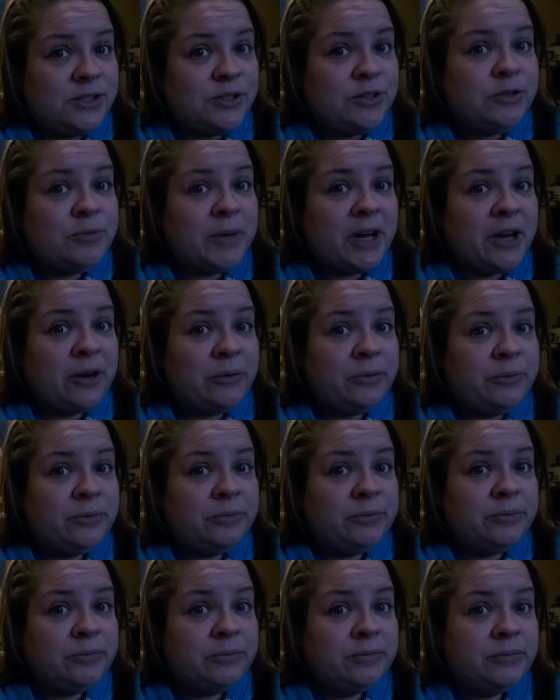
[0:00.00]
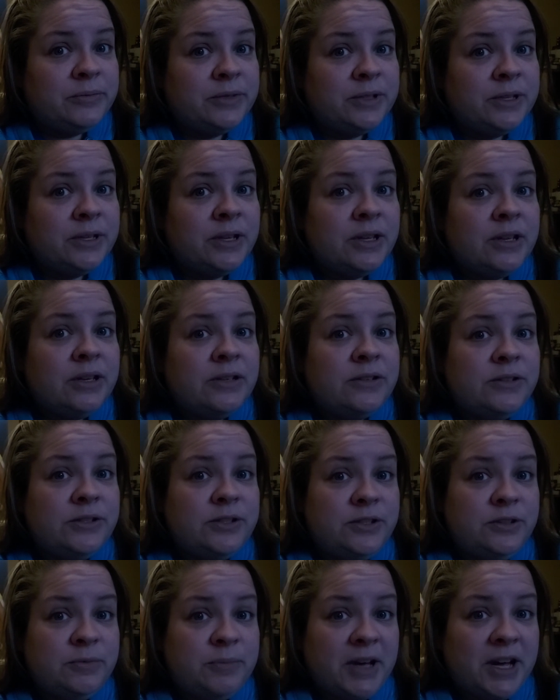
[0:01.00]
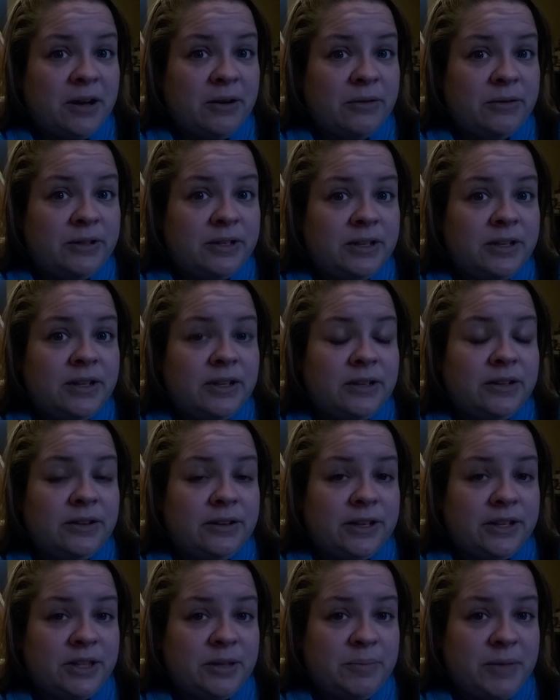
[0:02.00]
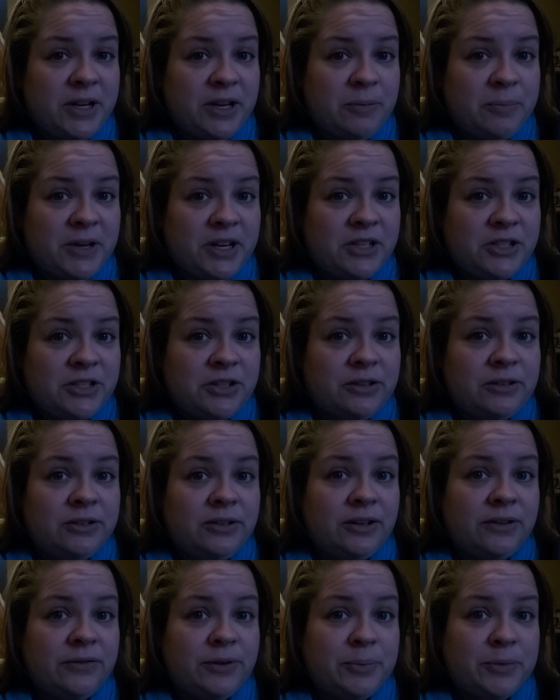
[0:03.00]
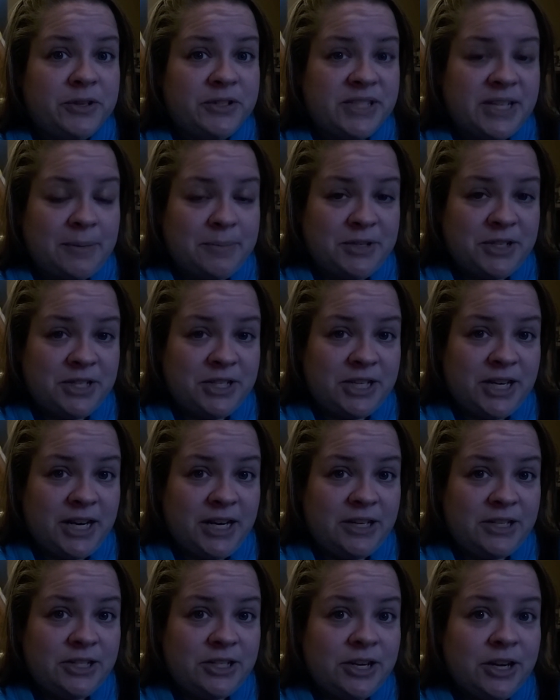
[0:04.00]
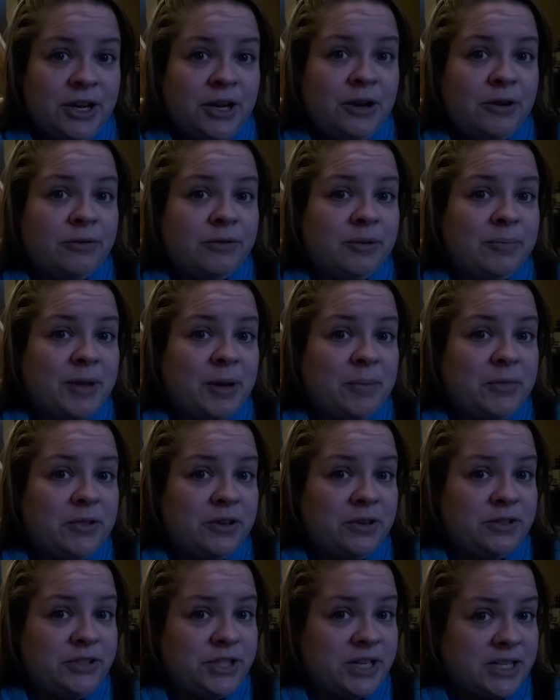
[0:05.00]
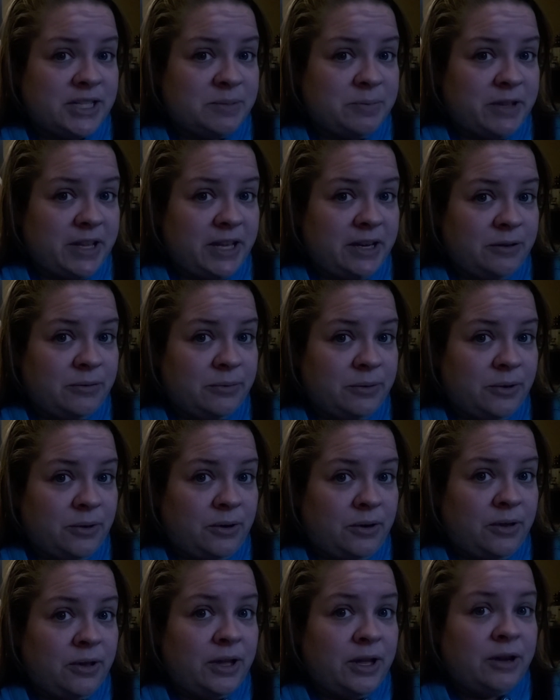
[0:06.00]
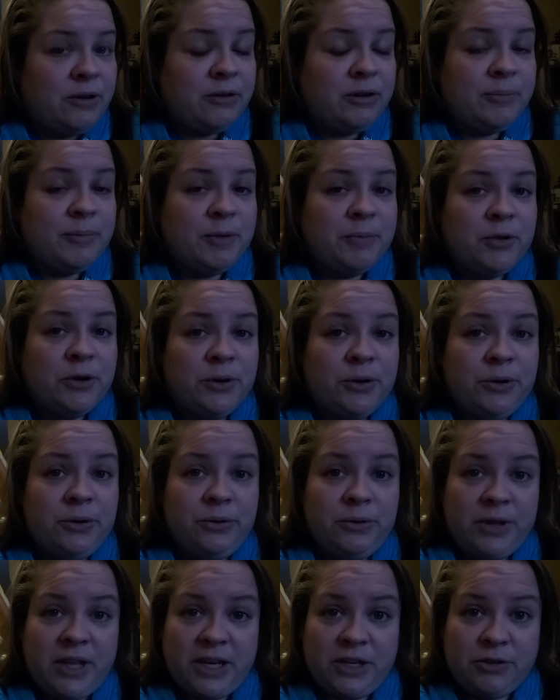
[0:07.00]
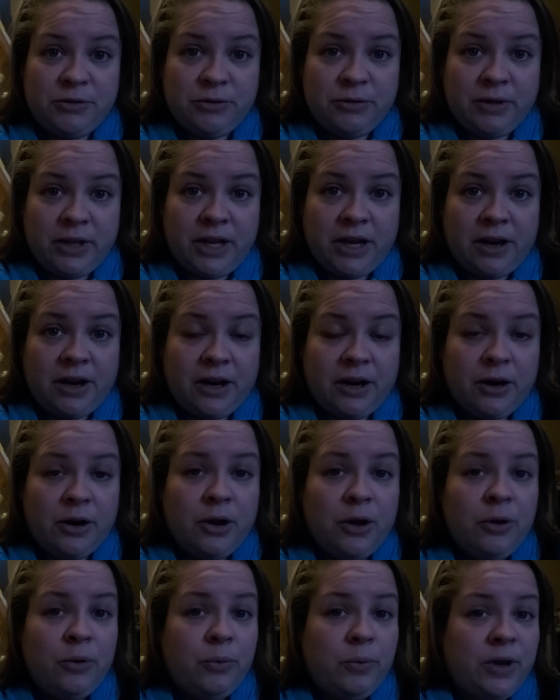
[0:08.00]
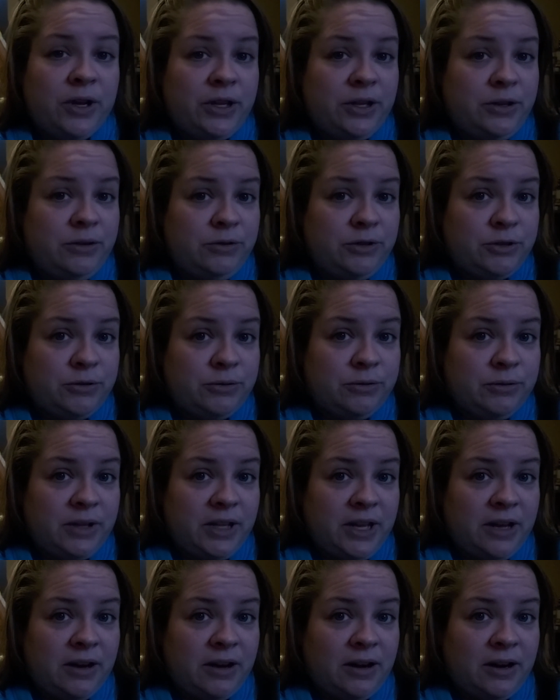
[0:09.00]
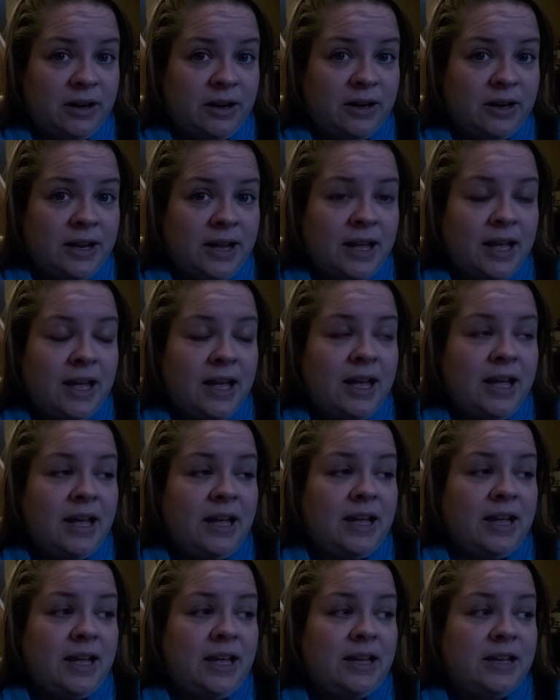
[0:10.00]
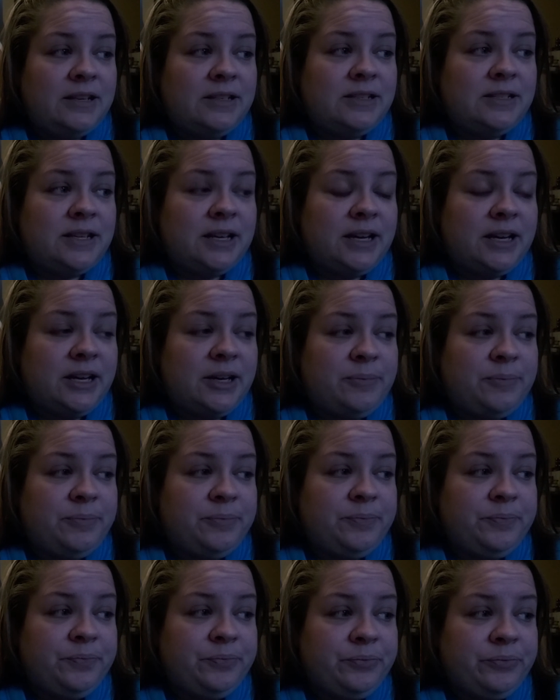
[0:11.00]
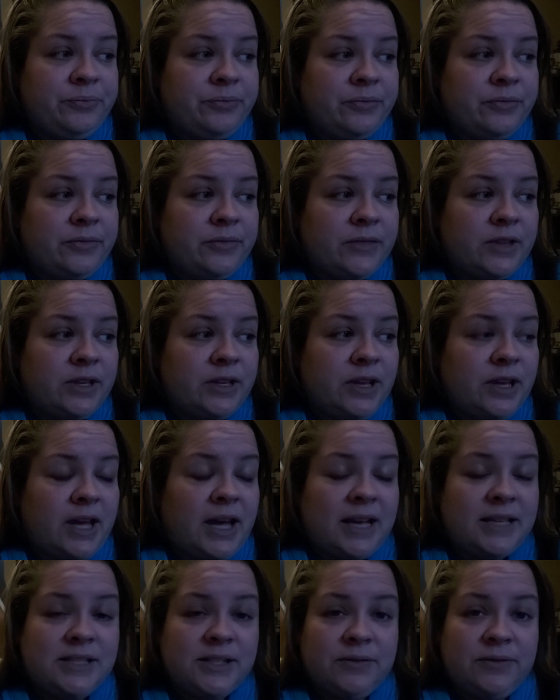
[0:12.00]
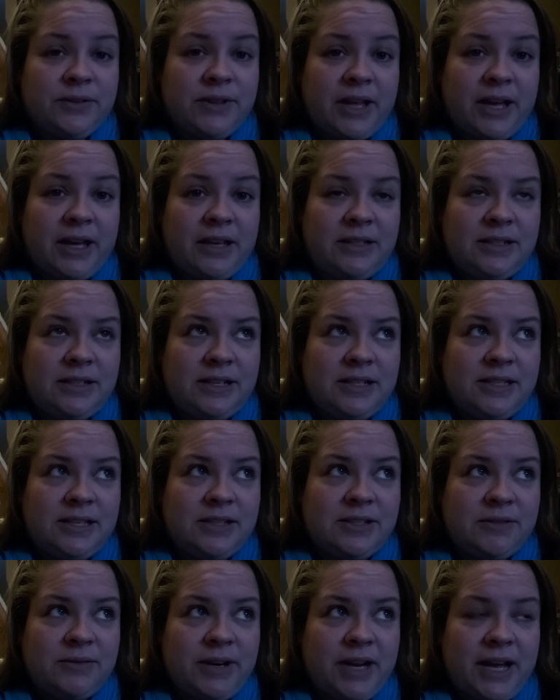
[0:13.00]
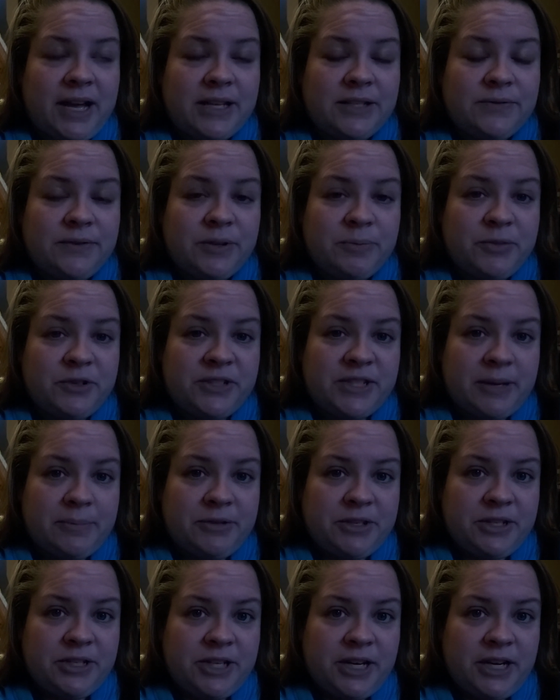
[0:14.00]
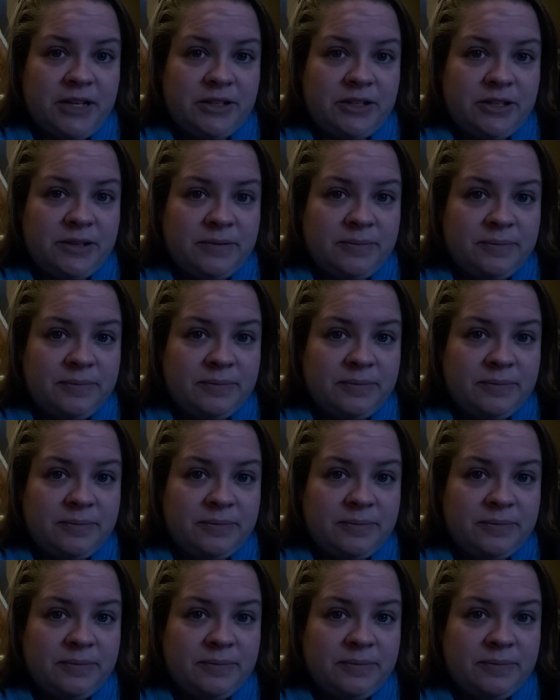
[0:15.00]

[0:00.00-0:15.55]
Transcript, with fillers: zoom out, zoom out, look at the bigger picture, look for perception change. Remember they're just playing a role. Remember who they truly are, what you truly are. And um, ask for that. Did I say this already? Ask for the perception change.